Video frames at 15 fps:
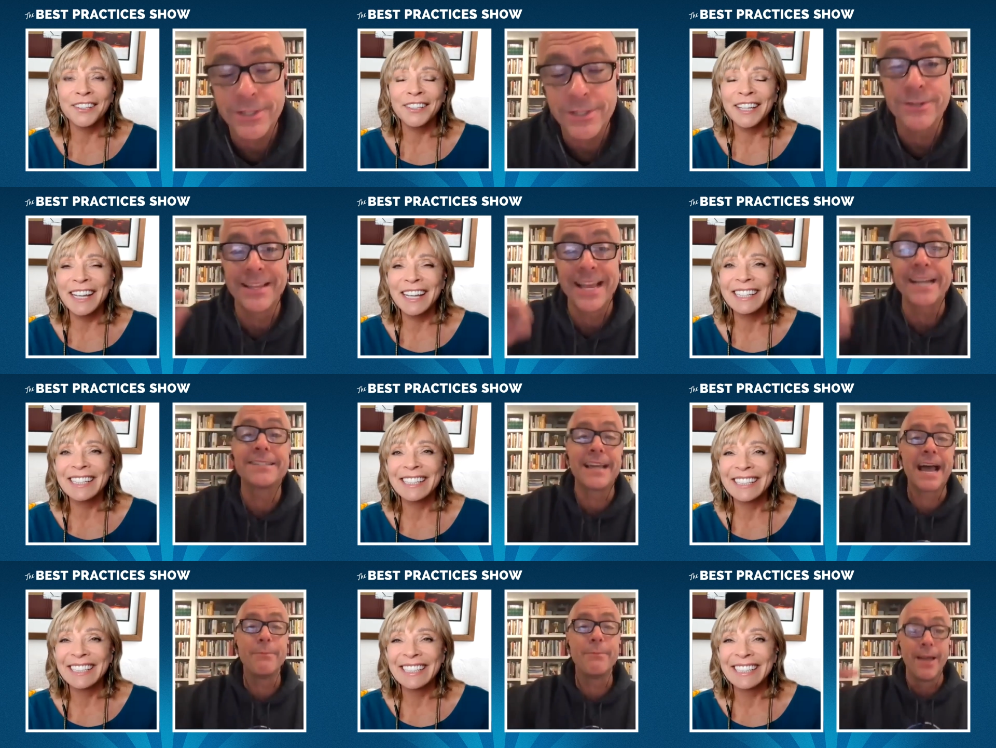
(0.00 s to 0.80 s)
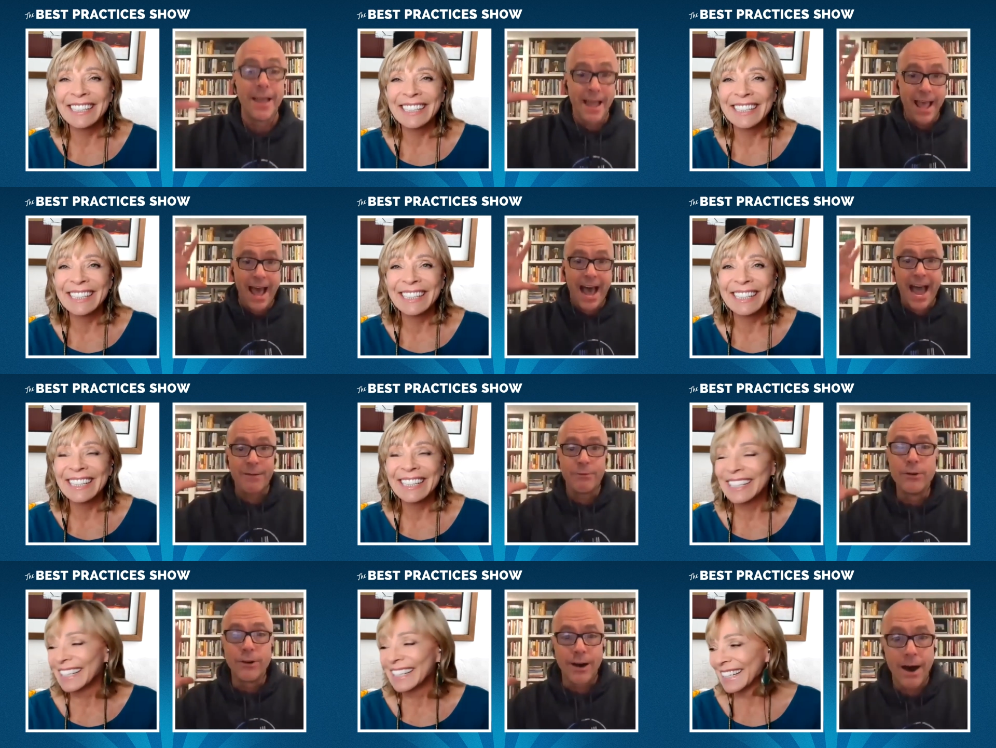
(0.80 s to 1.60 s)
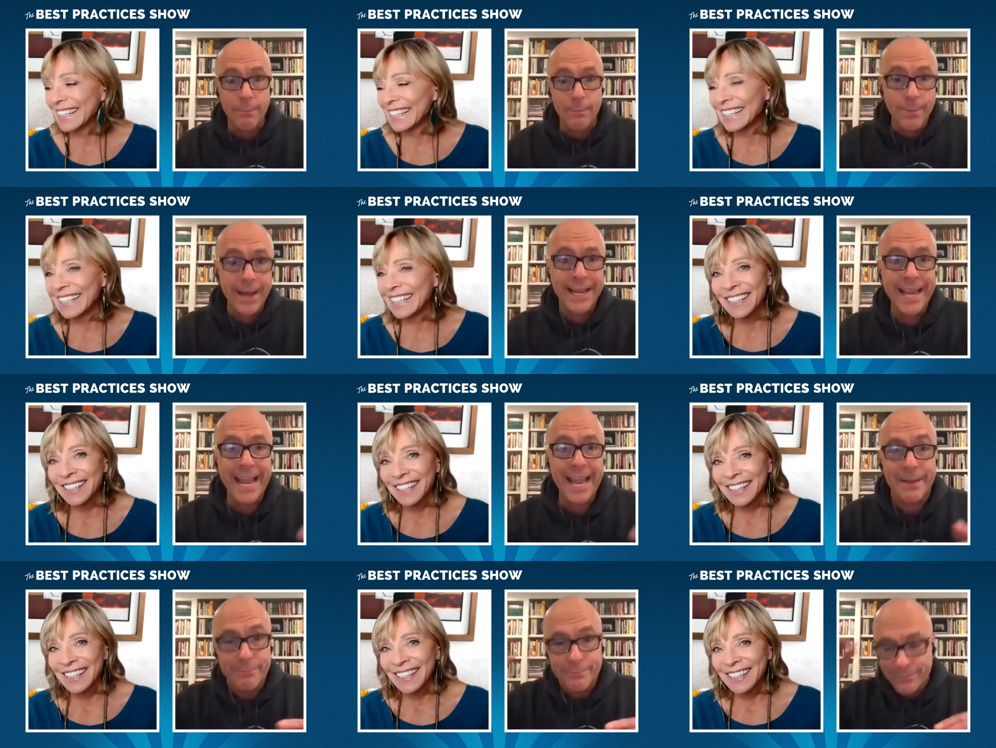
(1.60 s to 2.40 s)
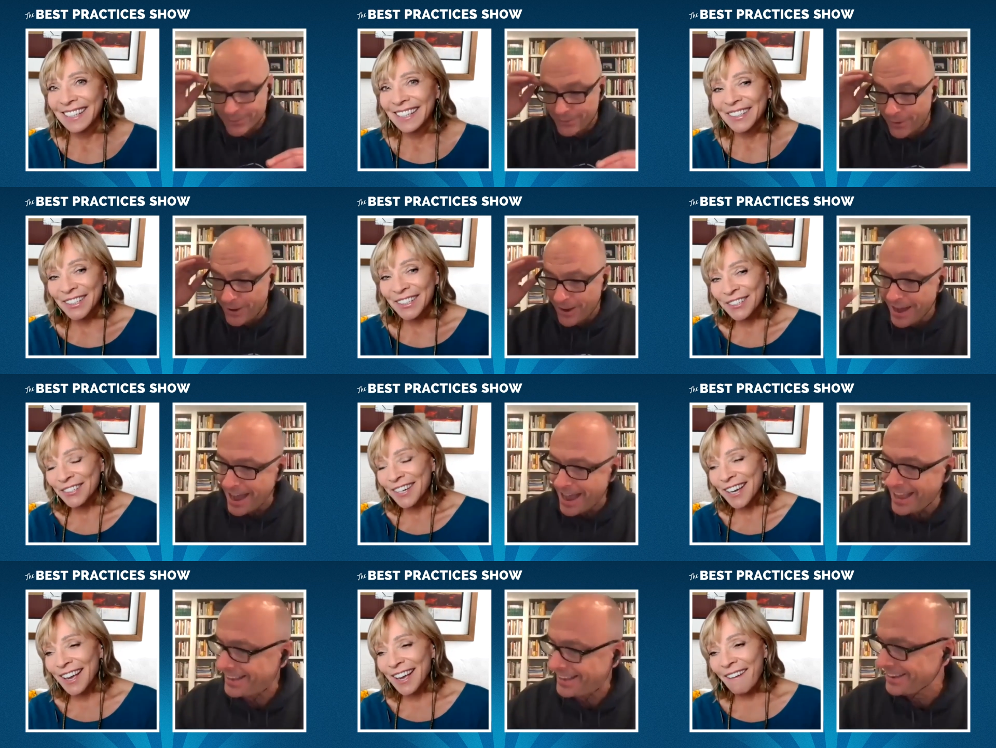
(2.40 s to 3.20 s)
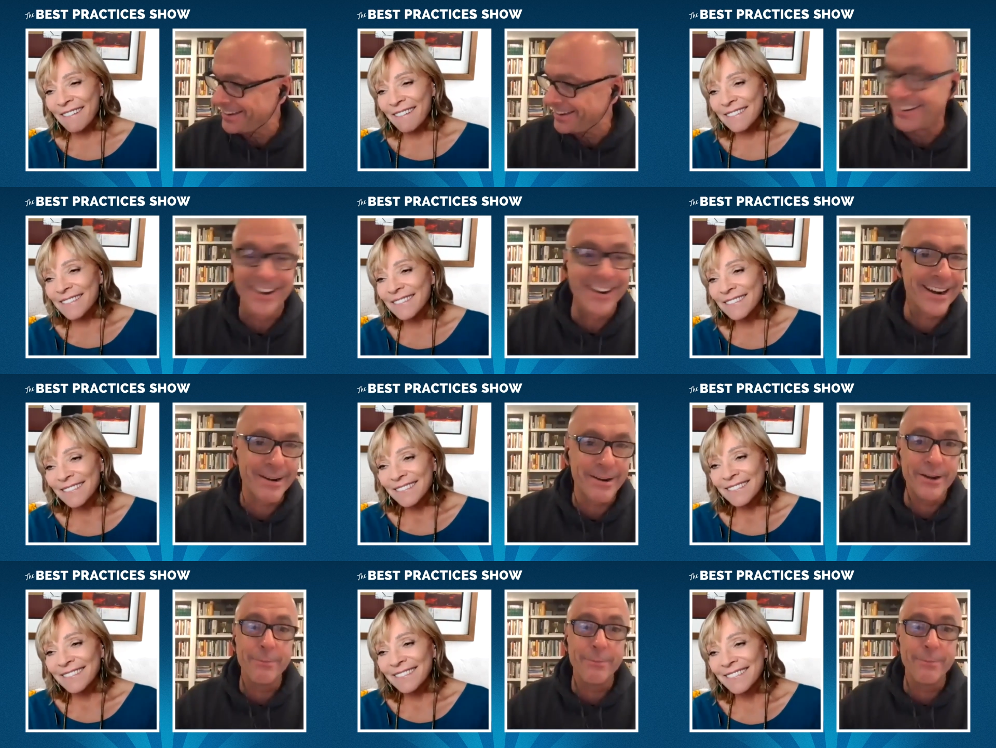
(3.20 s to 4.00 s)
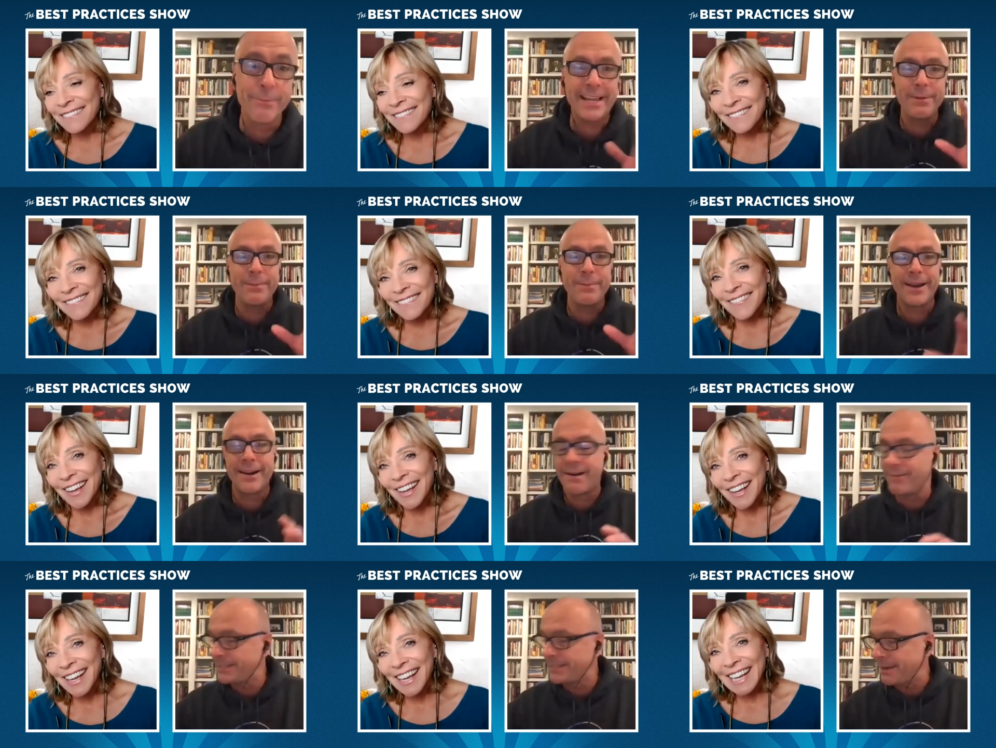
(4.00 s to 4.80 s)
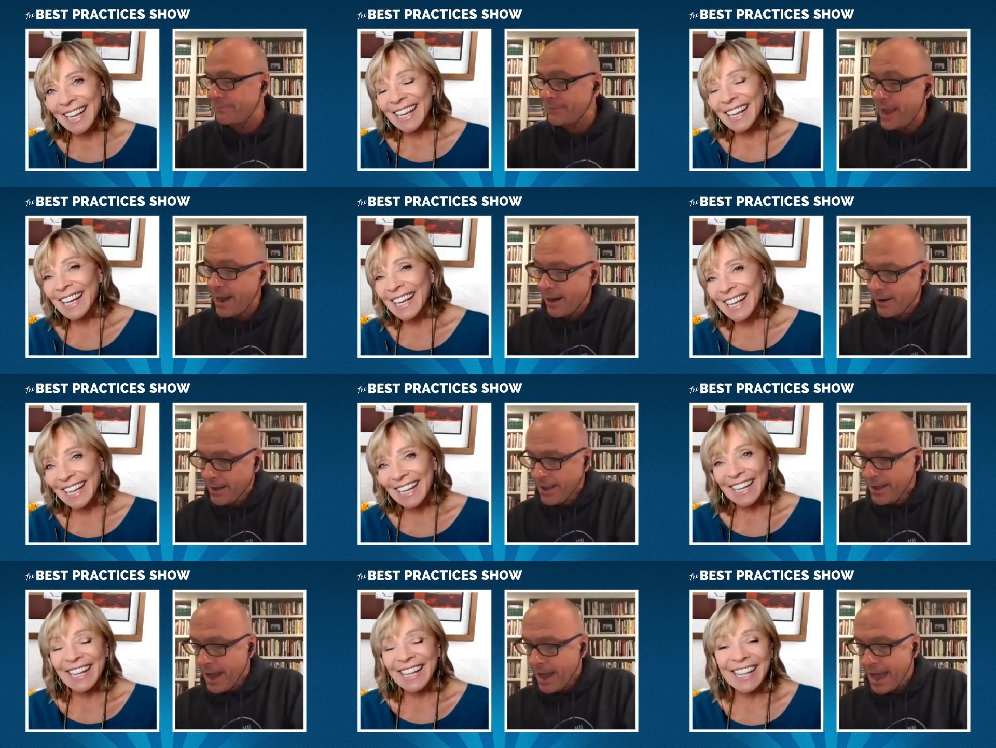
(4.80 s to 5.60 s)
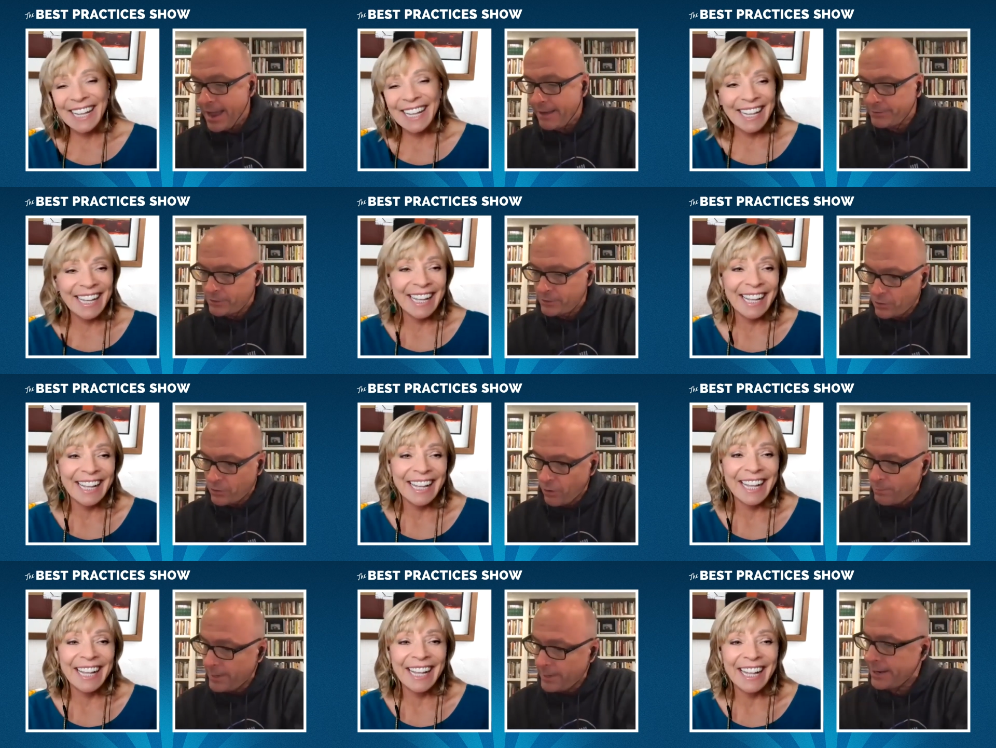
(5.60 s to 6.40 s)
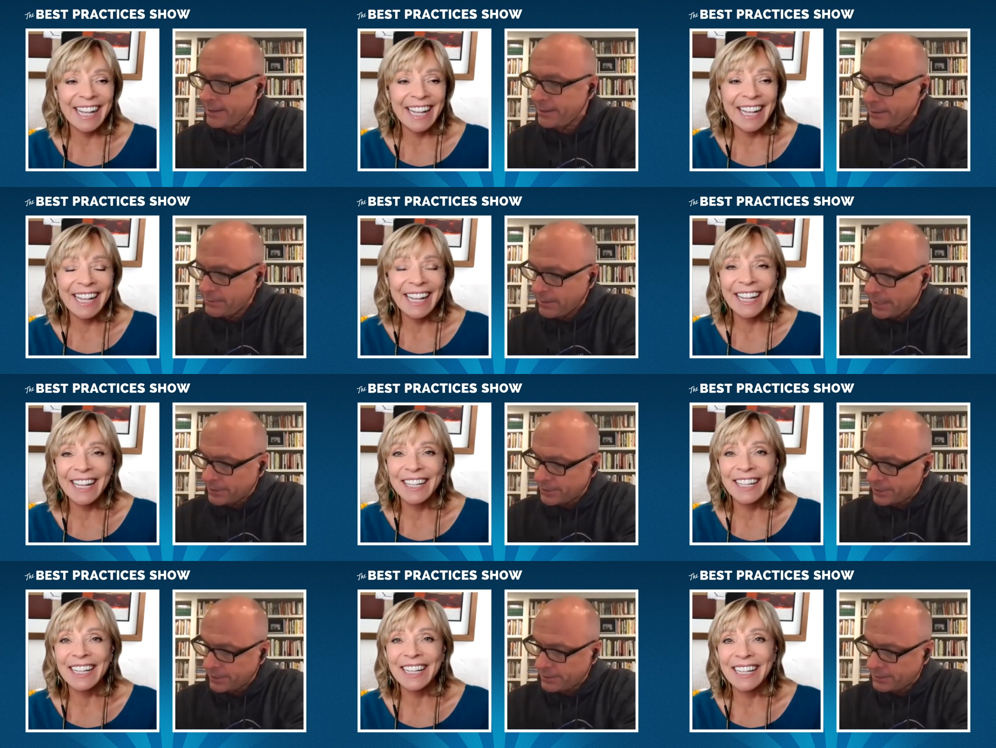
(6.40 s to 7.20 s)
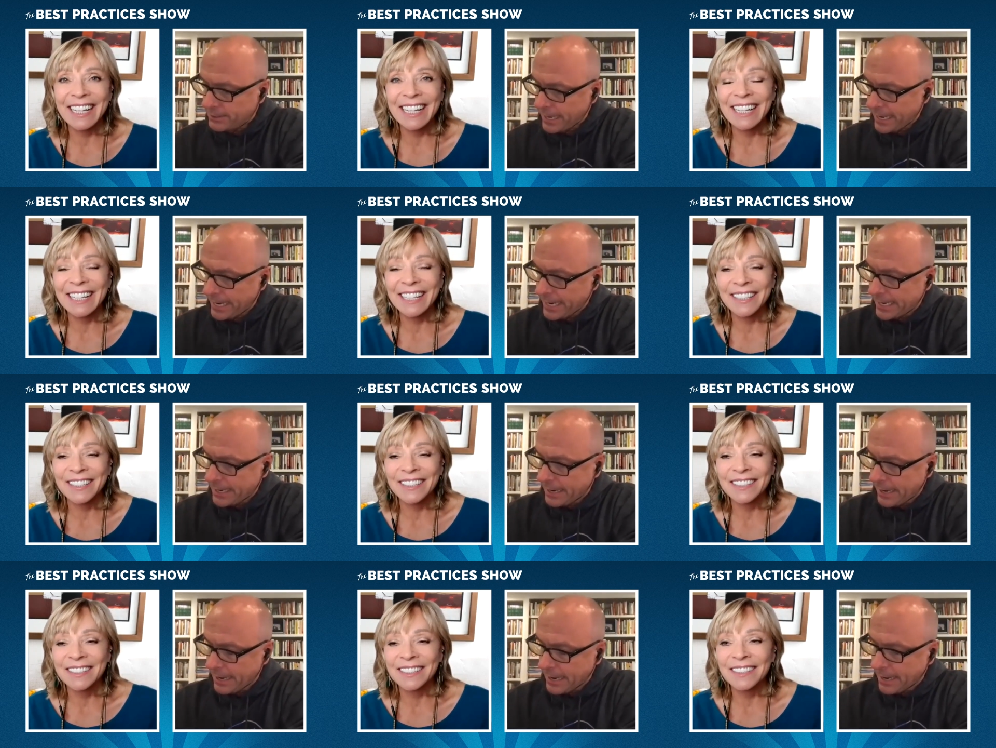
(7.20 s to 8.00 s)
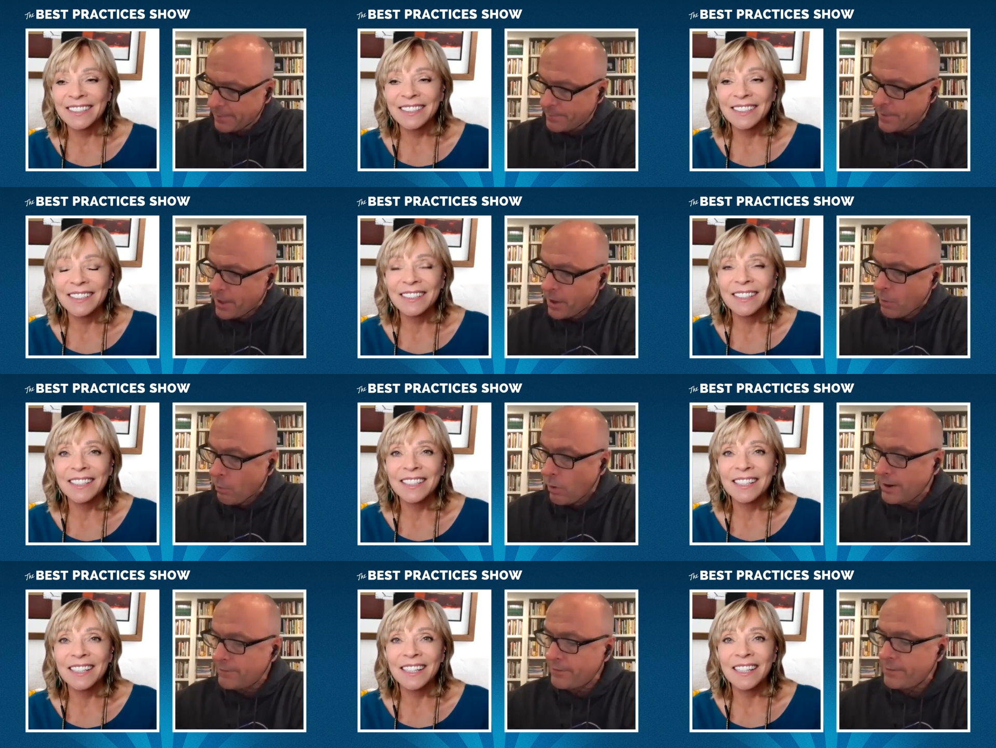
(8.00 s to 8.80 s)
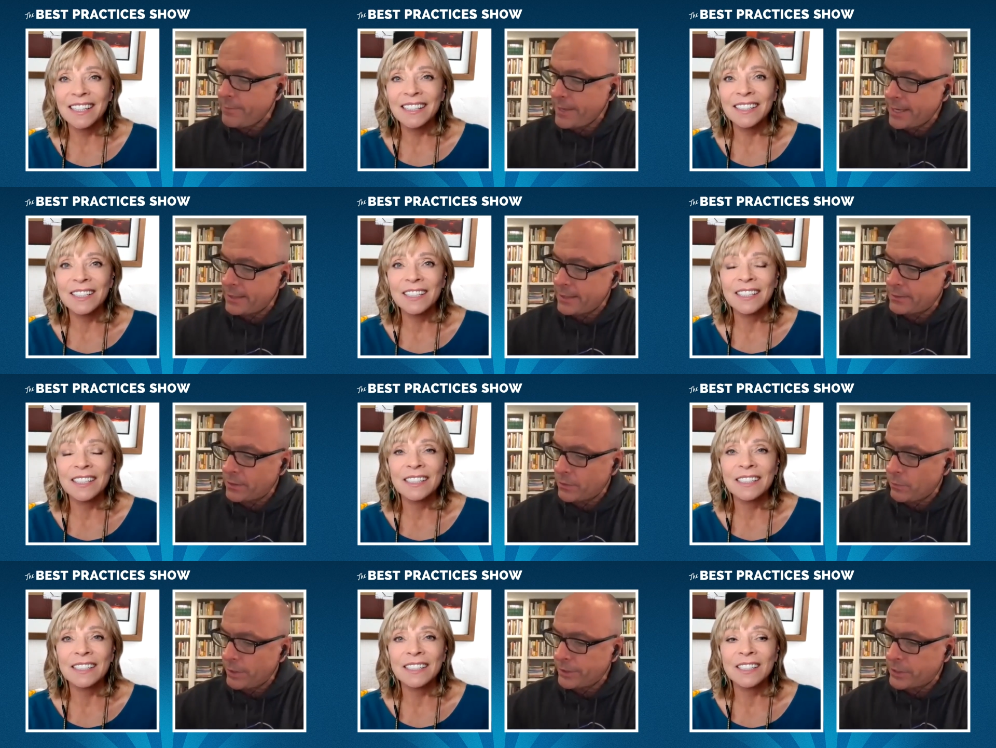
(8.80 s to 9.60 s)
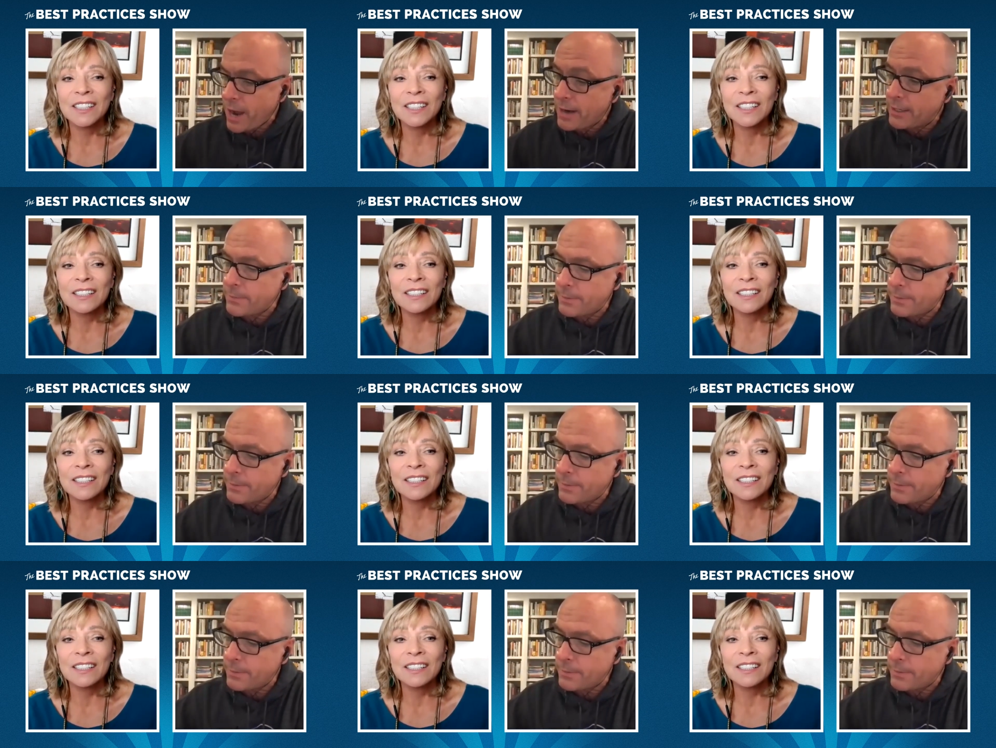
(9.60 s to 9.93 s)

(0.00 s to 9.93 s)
Speaker 1: okay. you next time I will up my game so uh, All right. you're you're making me better every time now I have so many other questions. And um, one of them is we talked